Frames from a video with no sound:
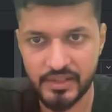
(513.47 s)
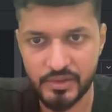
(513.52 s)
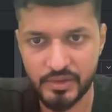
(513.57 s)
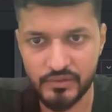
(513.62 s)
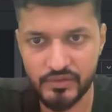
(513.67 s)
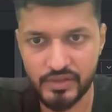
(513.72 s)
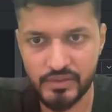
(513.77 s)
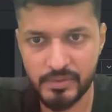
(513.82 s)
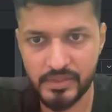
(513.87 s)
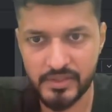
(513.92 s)

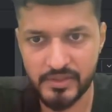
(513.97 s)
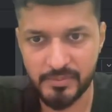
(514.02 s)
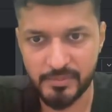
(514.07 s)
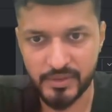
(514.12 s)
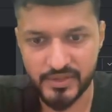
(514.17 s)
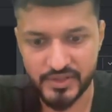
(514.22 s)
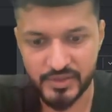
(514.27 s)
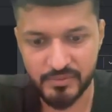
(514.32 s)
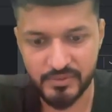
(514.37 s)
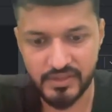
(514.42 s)
will be
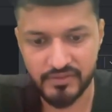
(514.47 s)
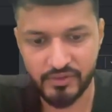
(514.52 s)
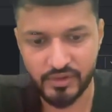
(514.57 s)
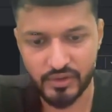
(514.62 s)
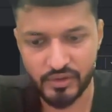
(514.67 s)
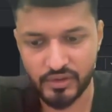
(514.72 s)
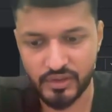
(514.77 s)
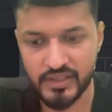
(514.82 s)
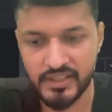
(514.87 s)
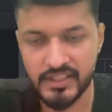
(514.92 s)
responsible for
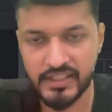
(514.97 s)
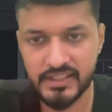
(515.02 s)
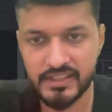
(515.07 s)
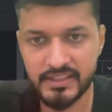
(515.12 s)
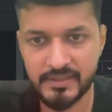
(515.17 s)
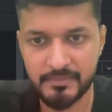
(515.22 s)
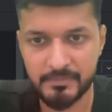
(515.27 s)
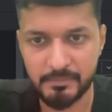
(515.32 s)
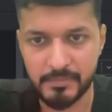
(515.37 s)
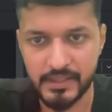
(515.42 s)
calling
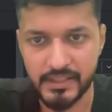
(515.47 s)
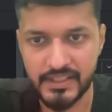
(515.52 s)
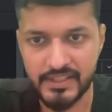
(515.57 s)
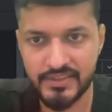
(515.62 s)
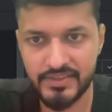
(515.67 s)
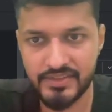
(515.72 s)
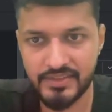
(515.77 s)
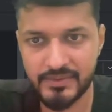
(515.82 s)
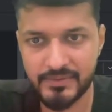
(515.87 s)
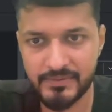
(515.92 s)

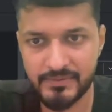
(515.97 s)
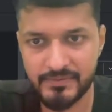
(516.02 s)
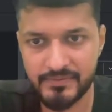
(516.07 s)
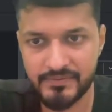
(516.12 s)
buzz.